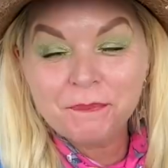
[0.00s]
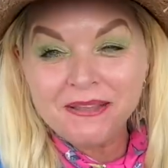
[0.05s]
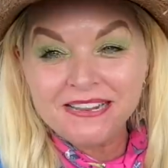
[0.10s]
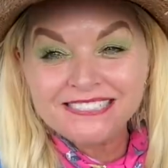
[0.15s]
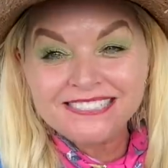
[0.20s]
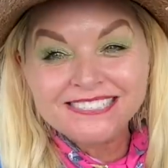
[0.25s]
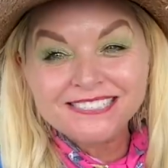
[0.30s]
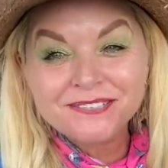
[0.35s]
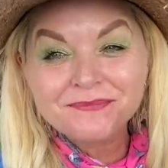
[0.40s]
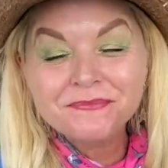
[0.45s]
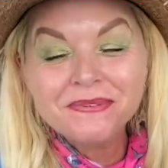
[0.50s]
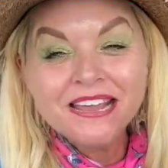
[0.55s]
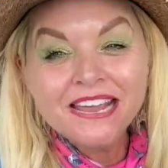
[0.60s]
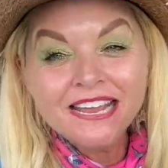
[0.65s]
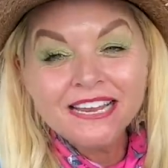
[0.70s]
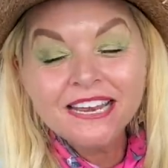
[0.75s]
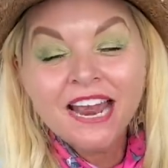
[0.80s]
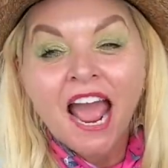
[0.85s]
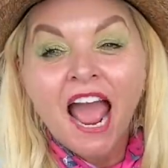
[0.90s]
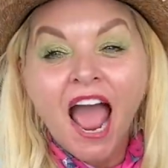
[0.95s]
pieces of
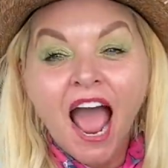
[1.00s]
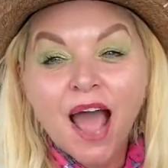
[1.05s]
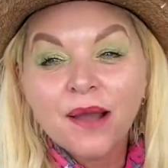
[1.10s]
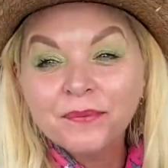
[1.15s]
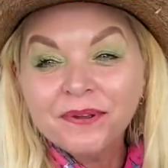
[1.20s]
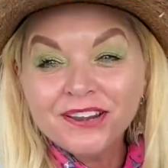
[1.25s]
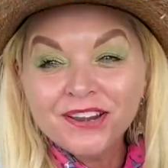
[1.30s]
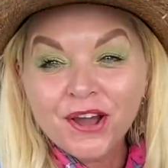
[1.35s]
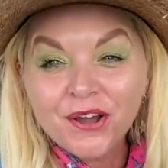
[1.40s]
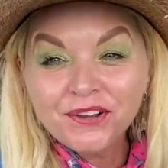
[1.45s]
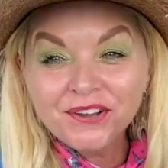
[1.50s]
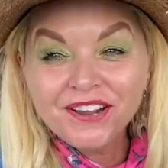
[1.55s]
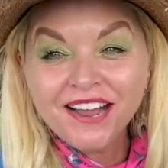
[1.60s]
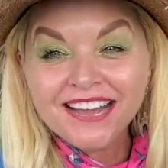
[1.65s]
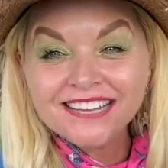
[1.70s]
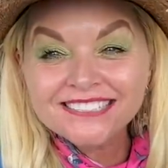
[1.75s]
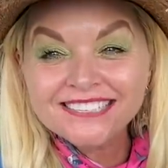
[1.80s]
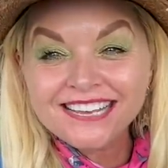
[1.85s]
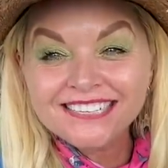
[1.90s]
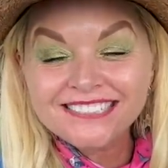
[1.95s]
meat, and we know you
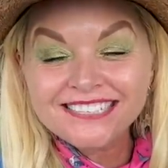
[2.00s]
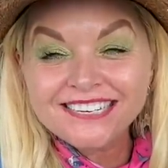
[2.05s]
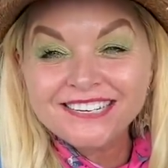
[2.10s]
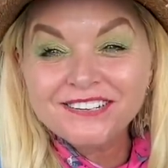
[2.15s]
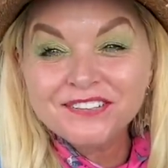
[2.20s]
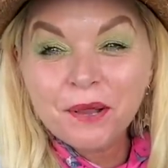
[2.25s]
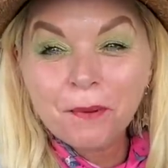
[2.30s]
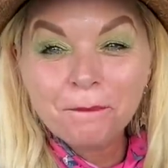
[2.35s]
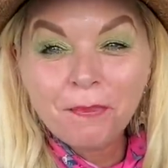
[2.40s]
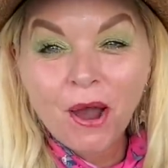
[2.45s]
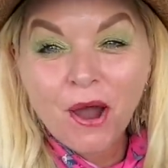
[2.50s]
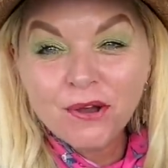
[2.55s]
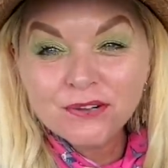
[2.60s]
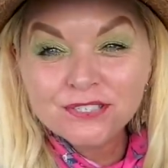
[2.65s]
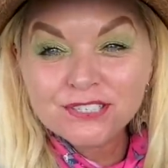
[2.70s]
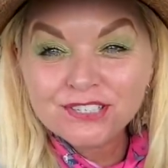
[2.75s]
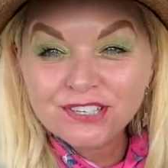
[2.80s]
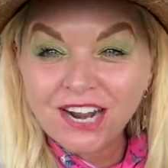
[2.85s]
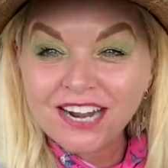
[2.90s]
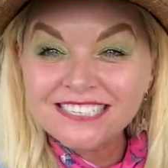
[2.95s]
guys like to hear the
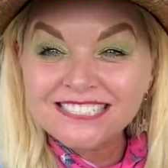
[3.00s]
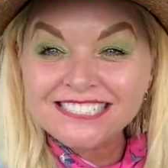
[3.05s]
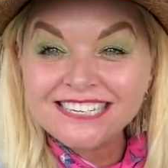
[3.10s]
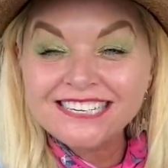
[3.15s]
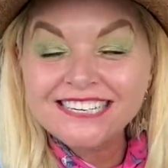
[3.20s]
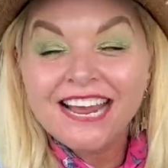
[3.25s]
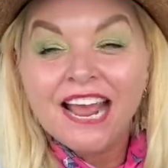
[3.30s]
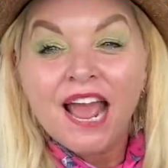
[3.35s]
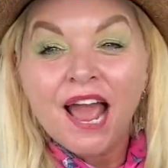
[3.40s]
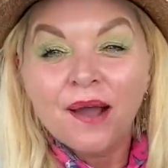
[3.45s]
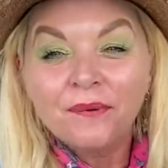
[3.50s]
bones crunching,